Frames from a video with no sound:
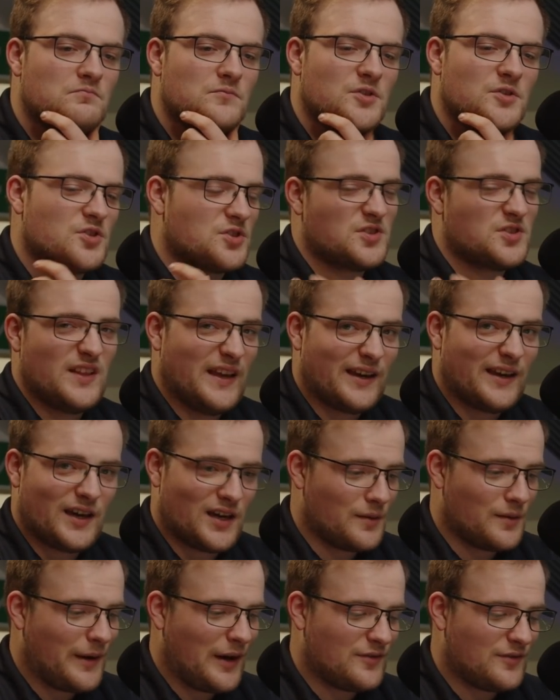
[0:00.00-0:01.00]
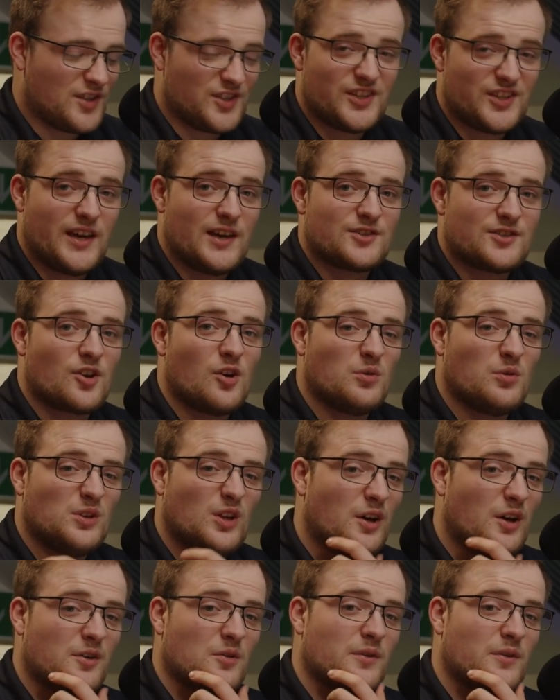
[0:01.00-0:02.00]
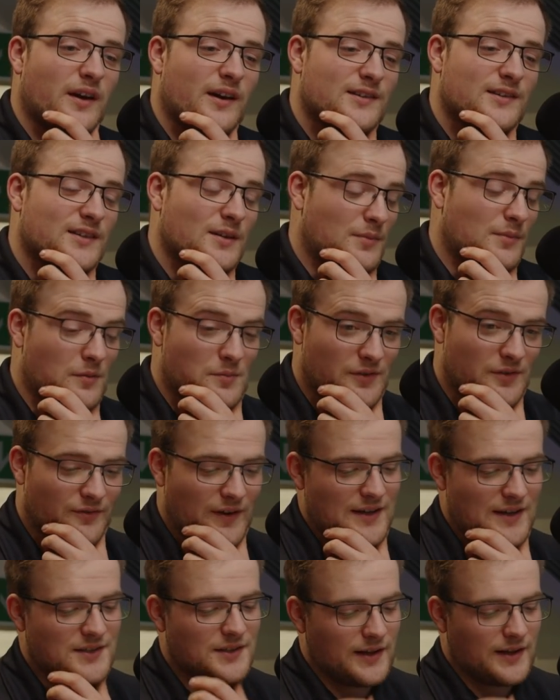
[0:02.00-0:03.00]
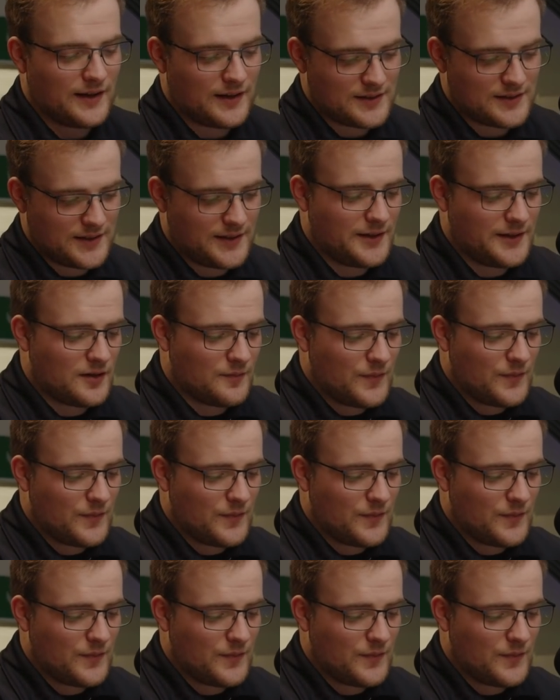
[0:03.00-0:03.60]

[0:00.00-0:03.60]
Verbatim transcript: Just thinking about the CS:GO Lotto case, I'd, I'd, be fascinated to hear.